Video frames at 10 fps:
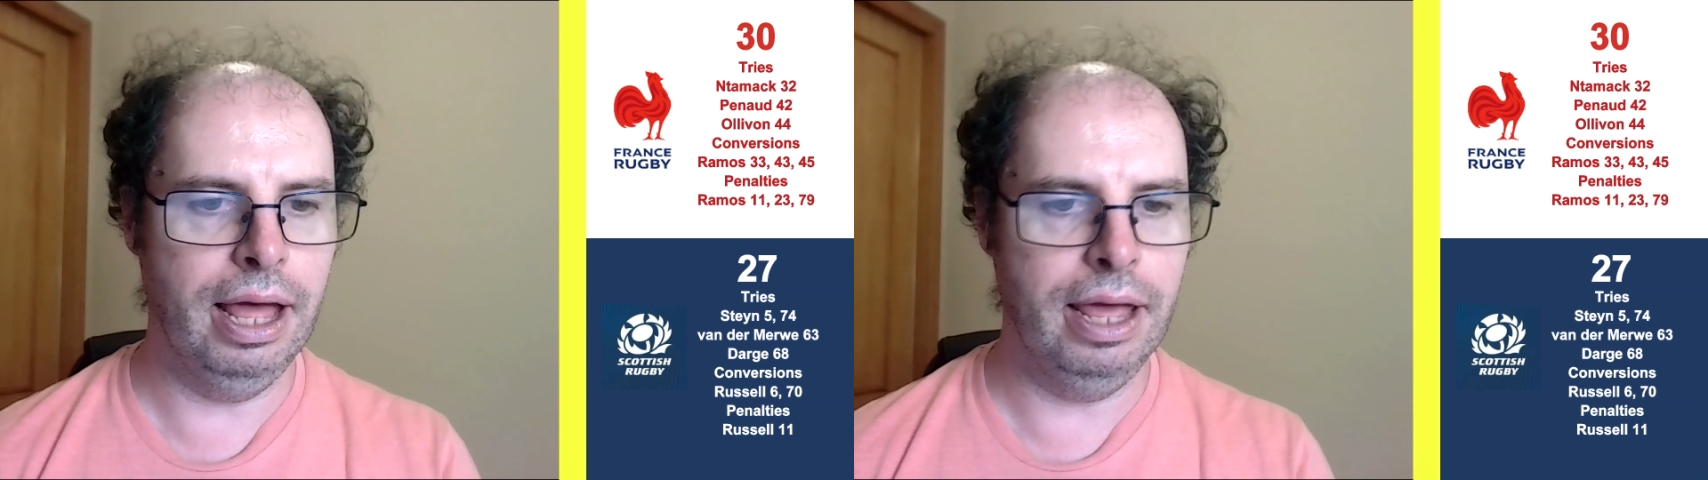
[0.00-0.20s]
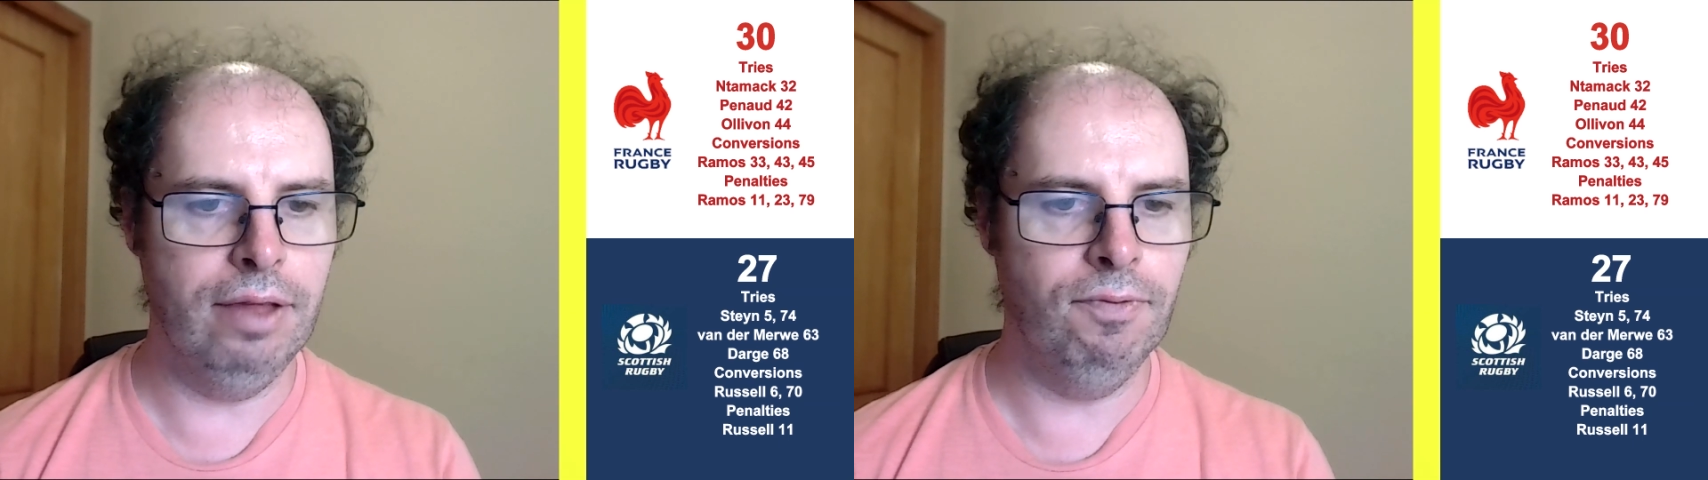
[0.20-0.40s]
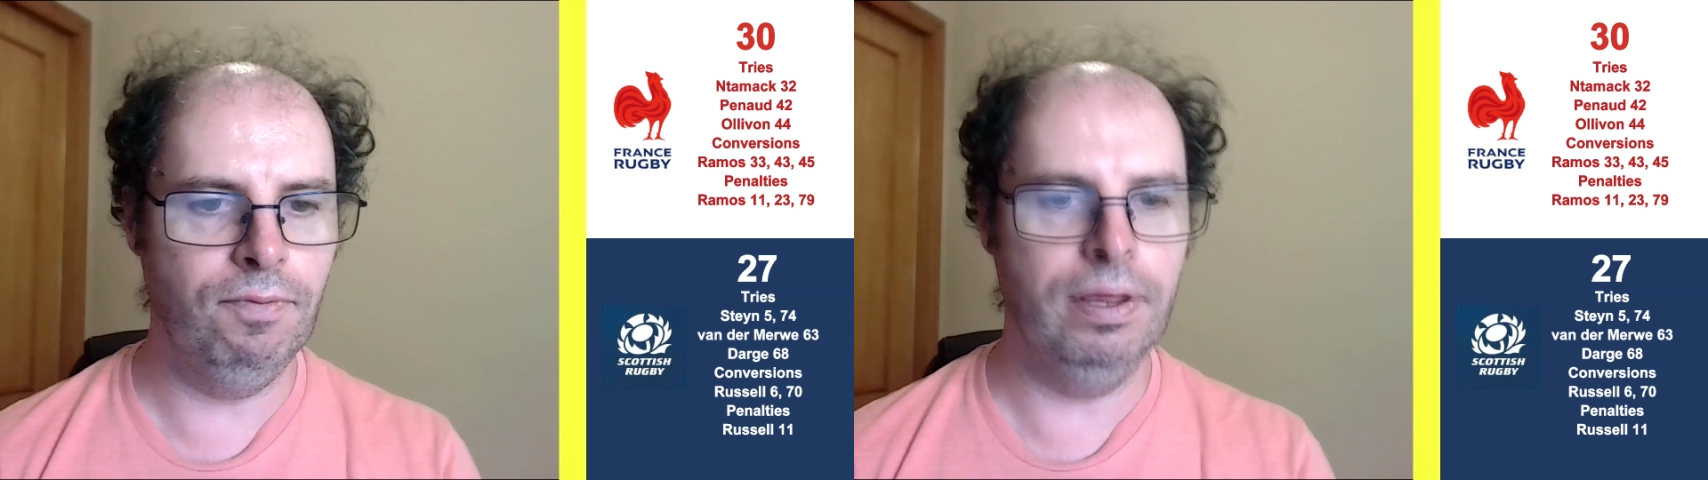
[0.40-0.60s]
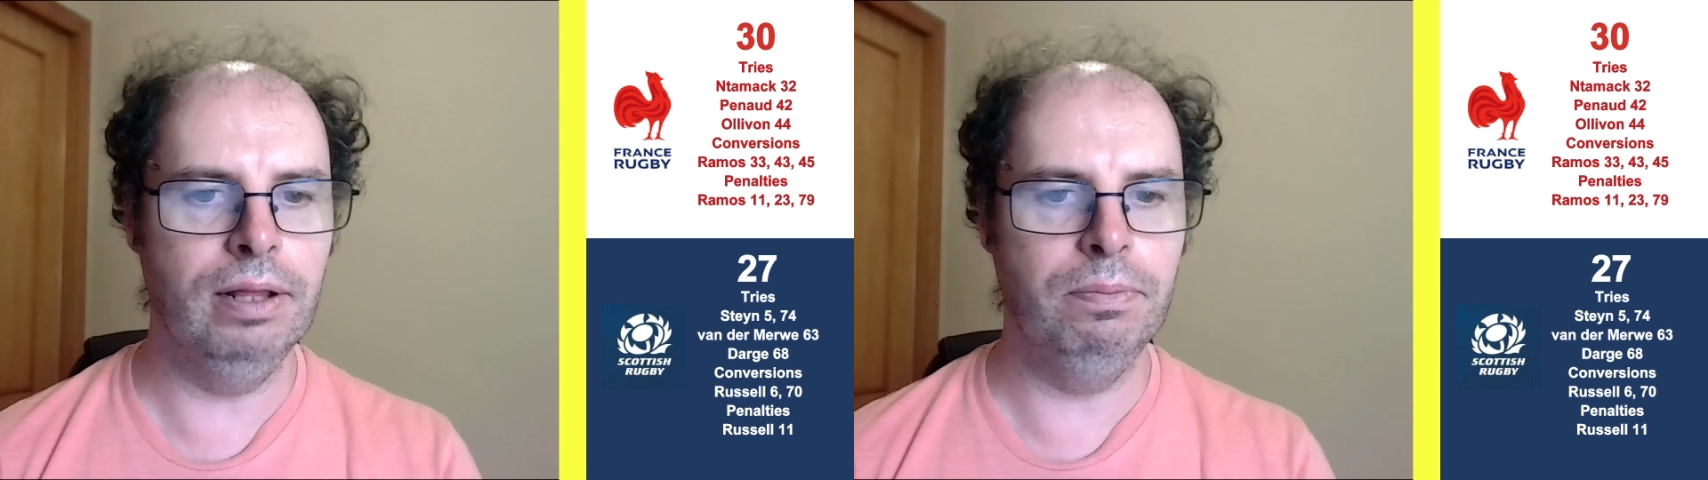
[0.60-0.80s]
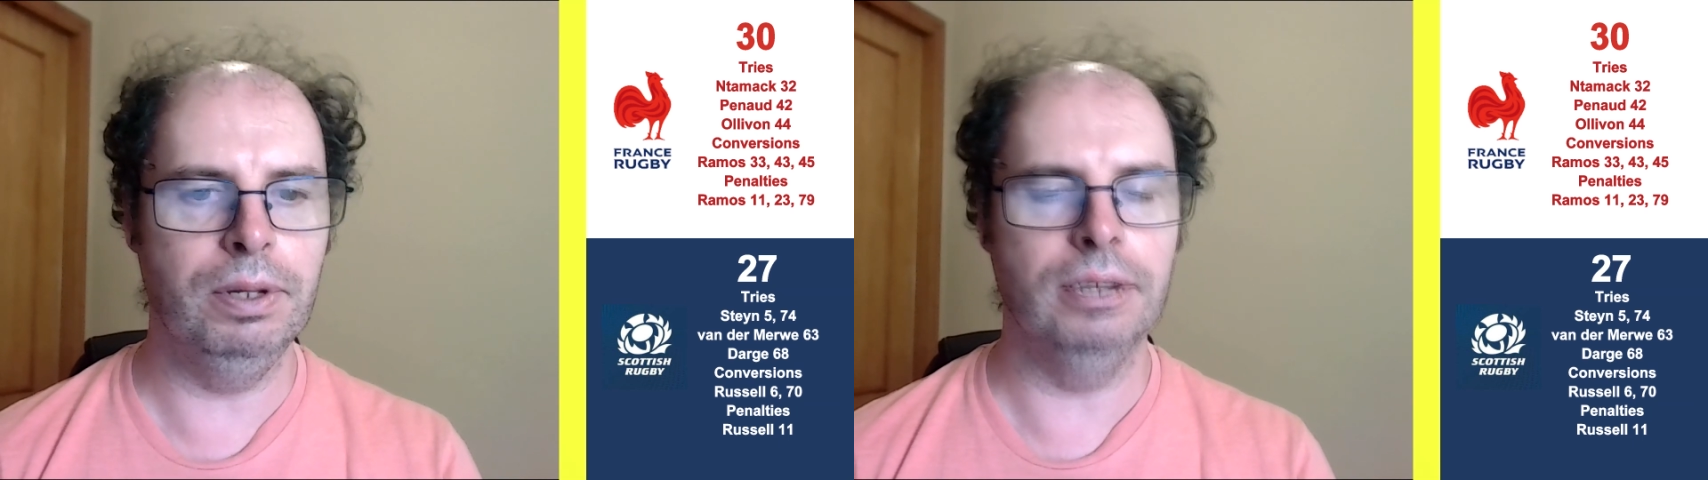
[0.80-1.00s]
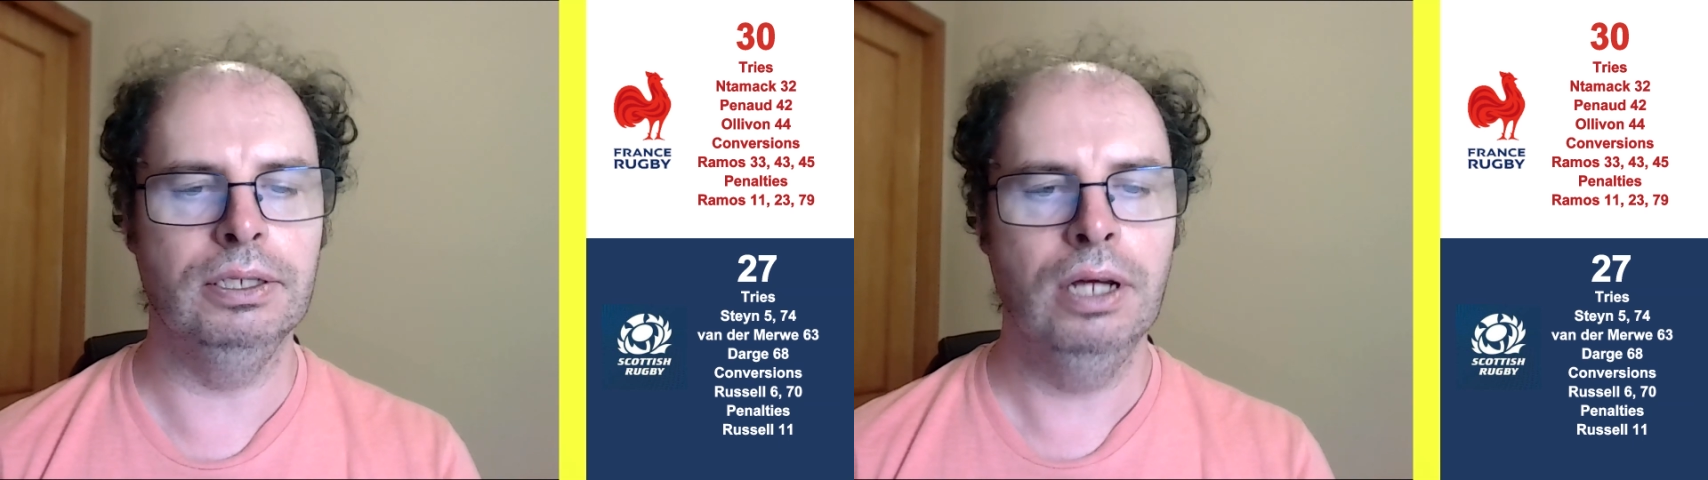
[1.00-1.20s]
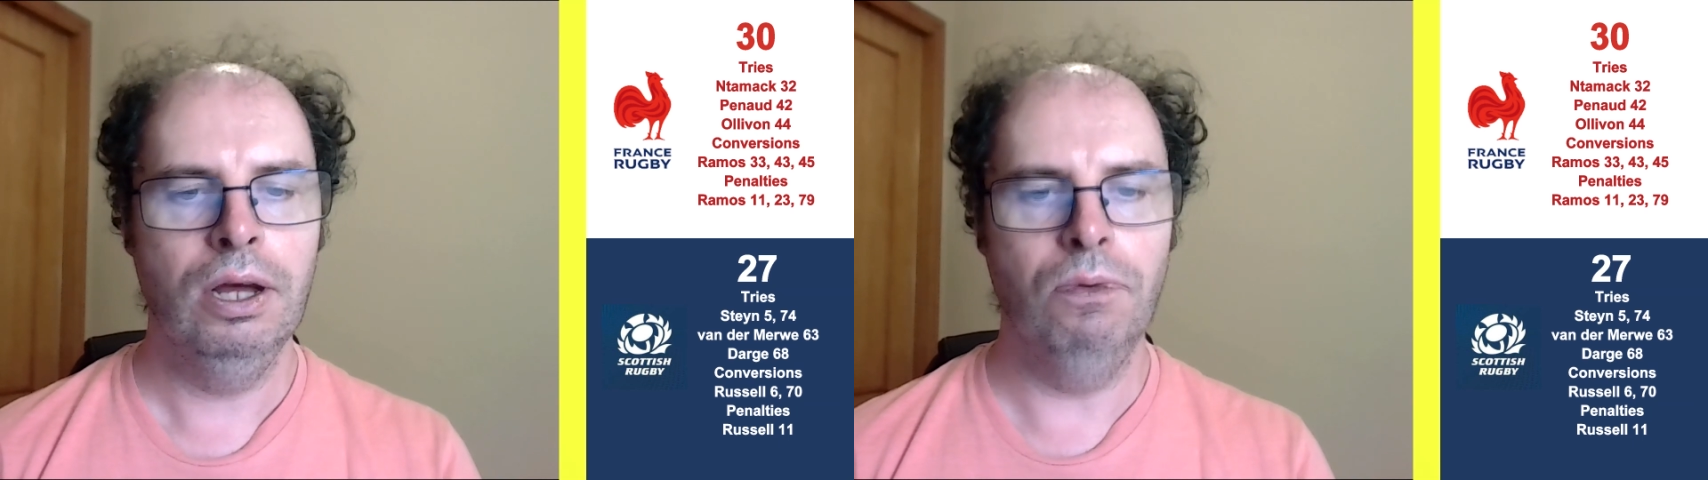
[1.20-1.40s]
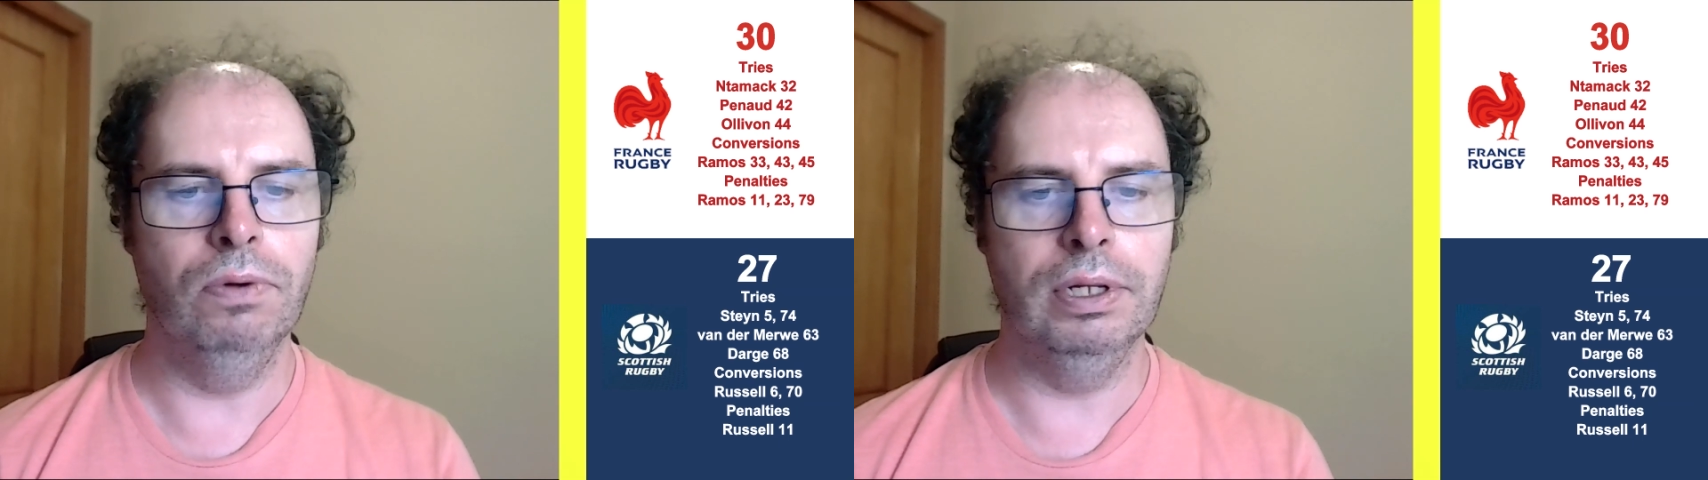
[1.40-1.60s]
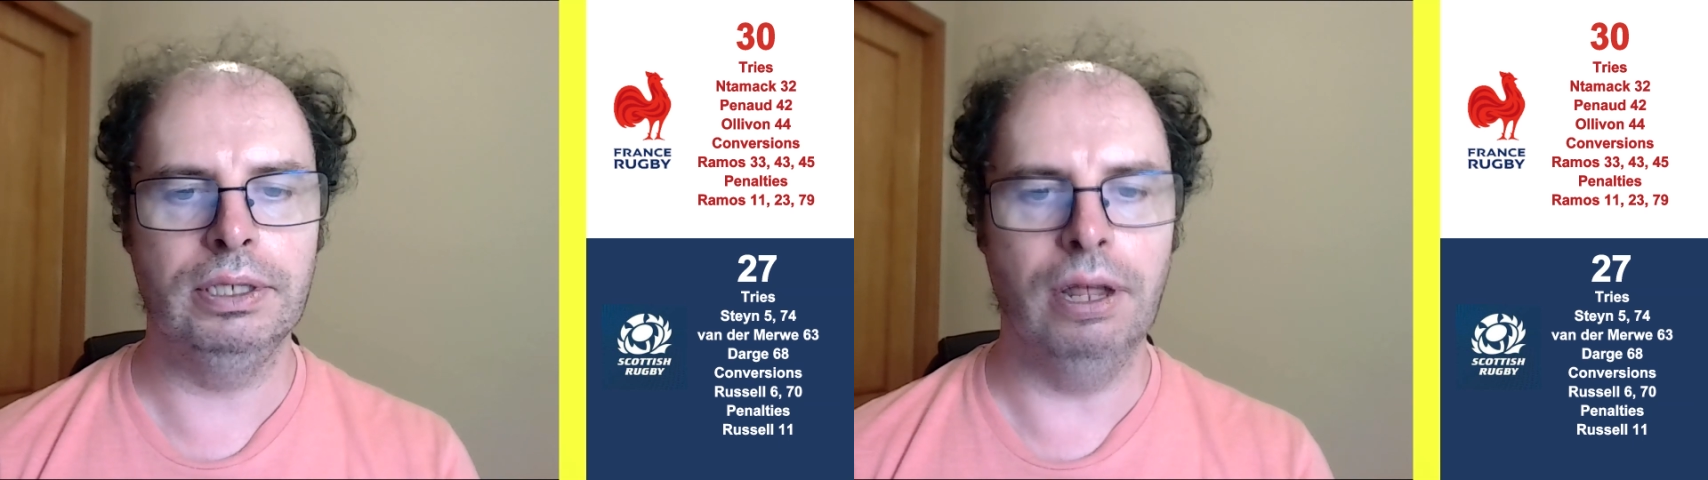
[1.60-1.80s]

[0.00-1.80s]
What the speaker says: in field because